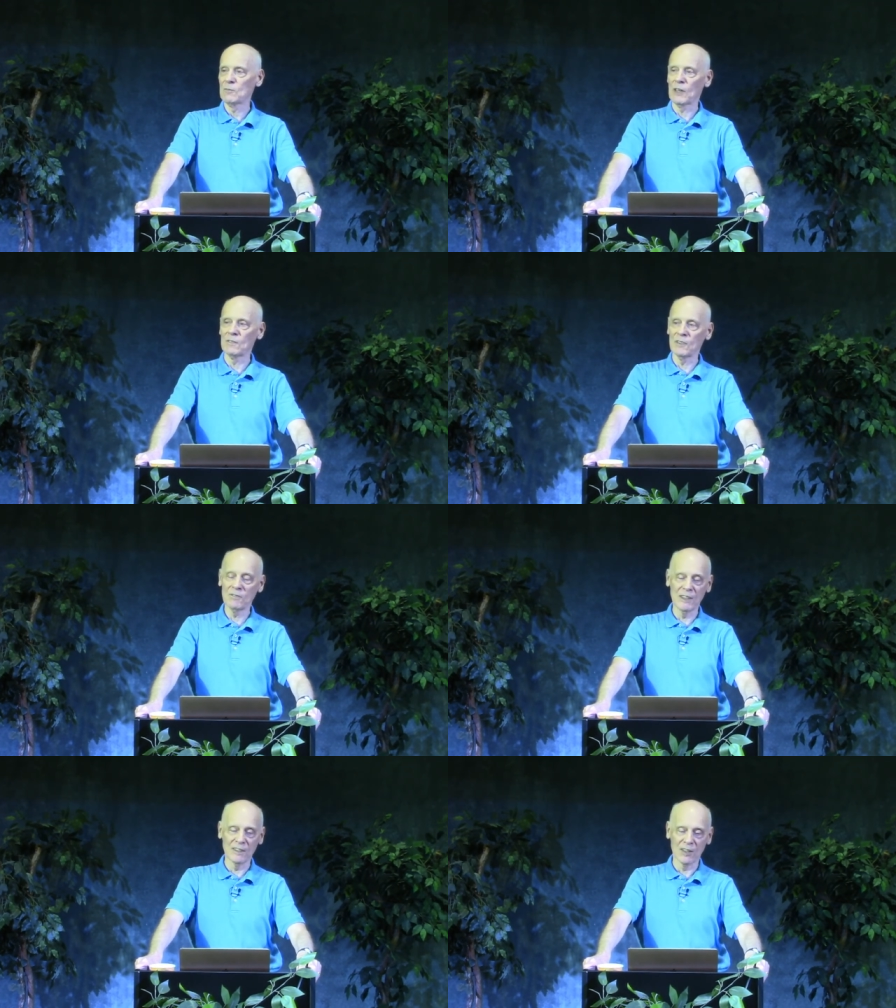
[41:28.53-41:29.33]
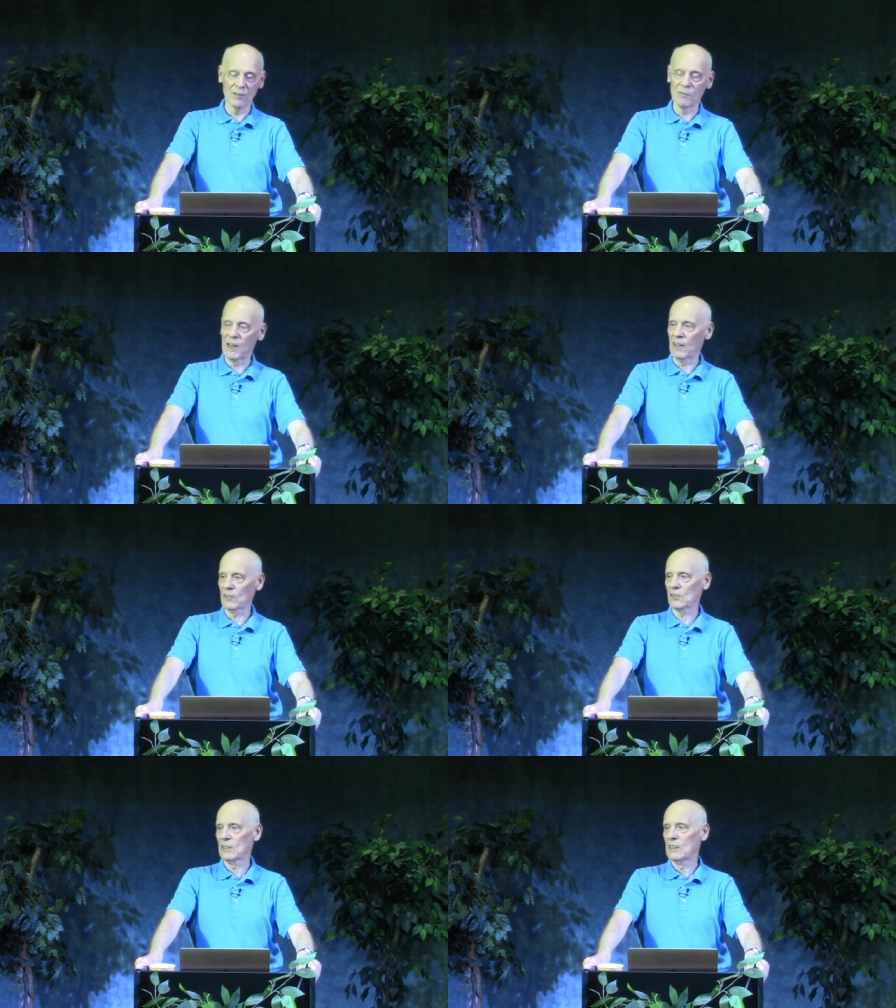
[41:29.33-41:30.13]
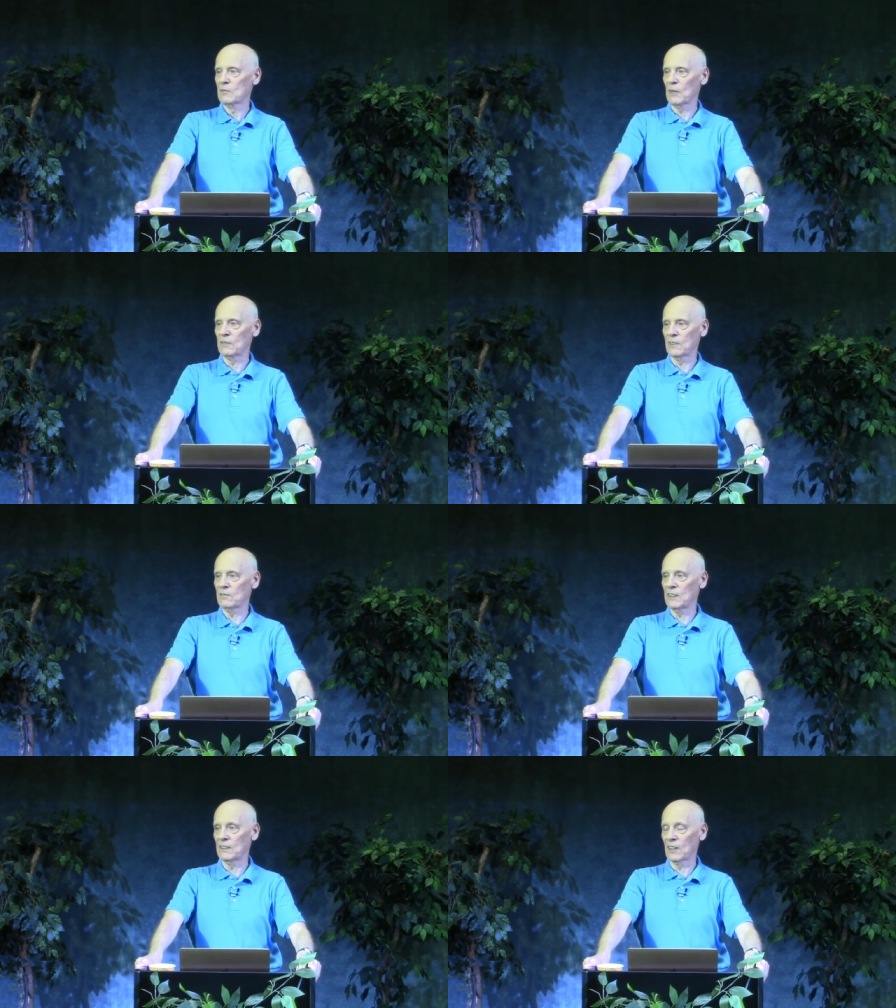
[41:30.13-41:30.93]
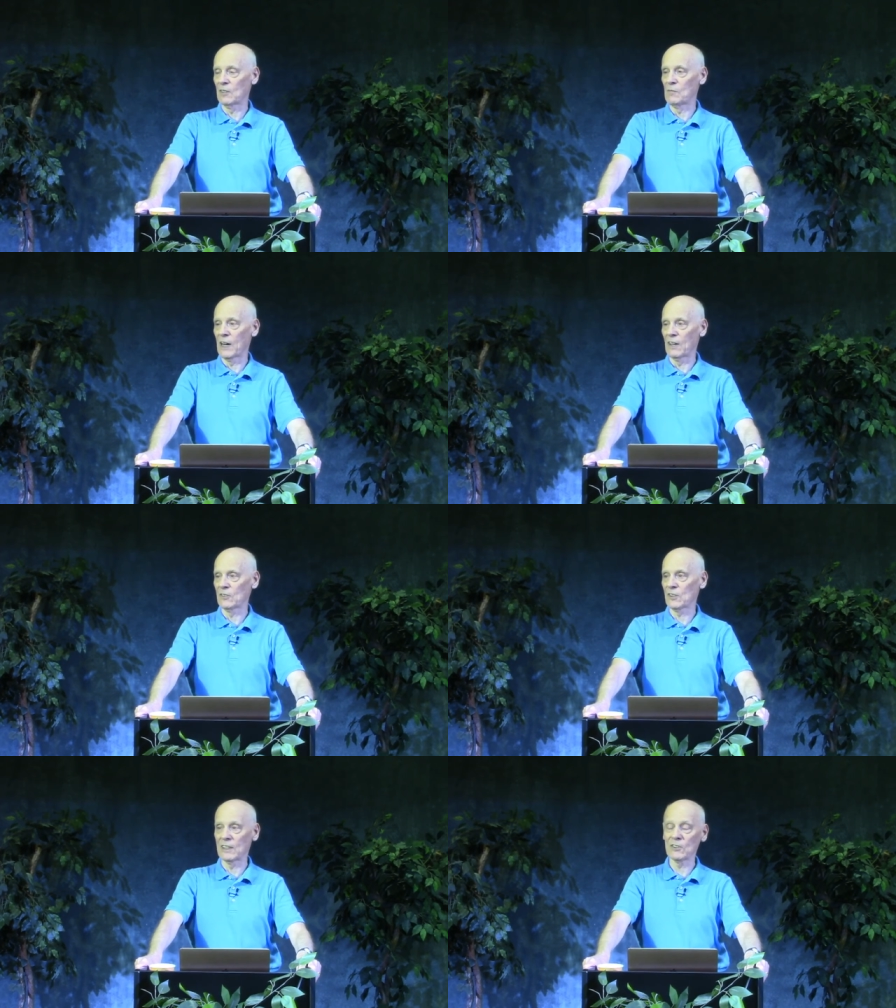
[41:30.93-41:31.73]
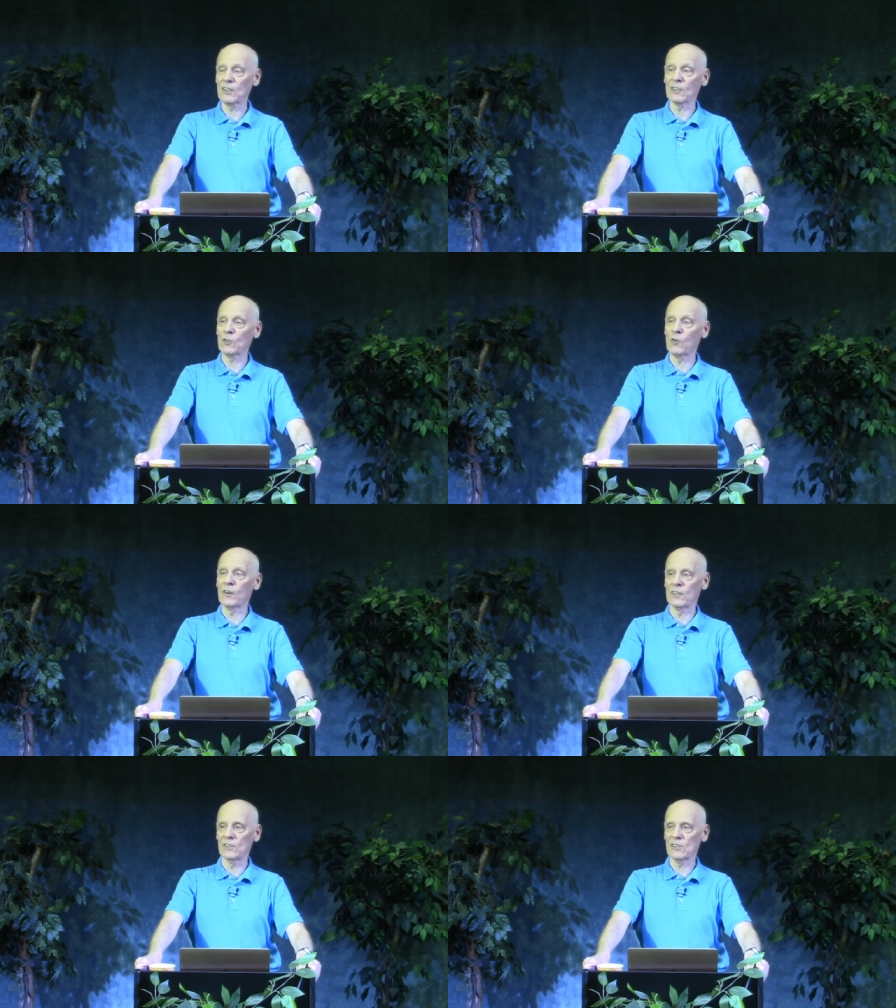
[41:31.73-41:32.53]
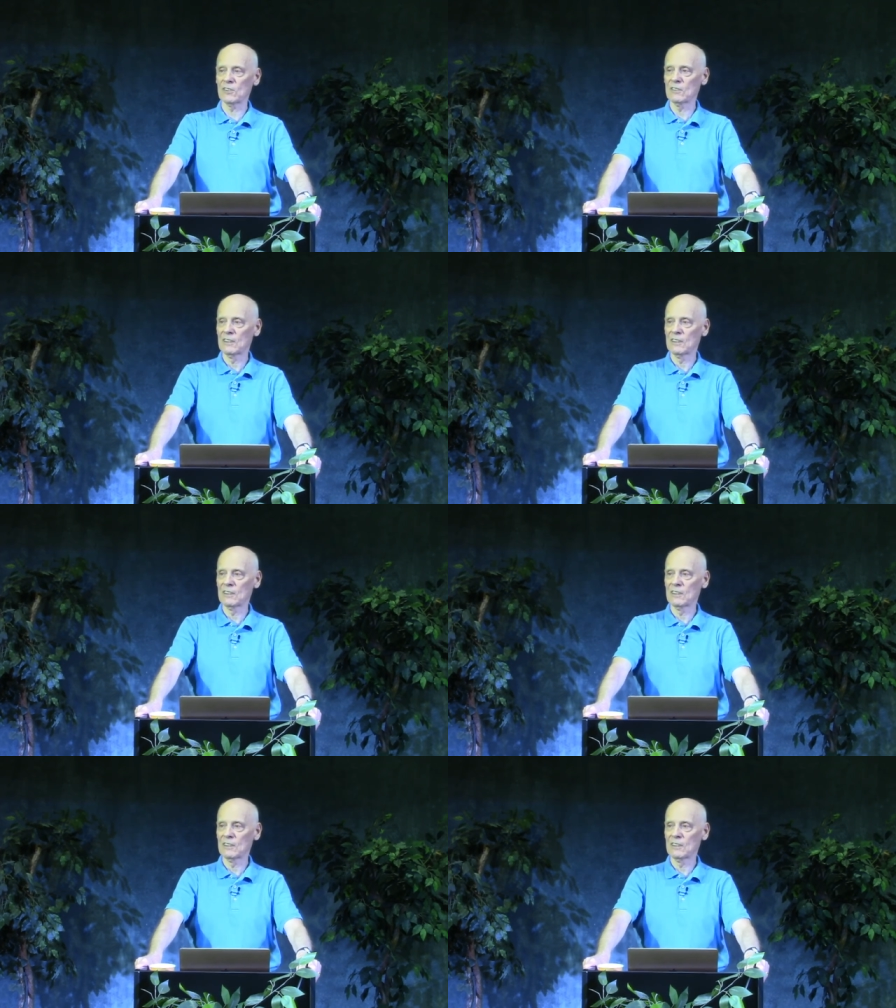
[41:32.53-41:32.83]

by 1,500 miles by 1,500 miles, and it's got corners.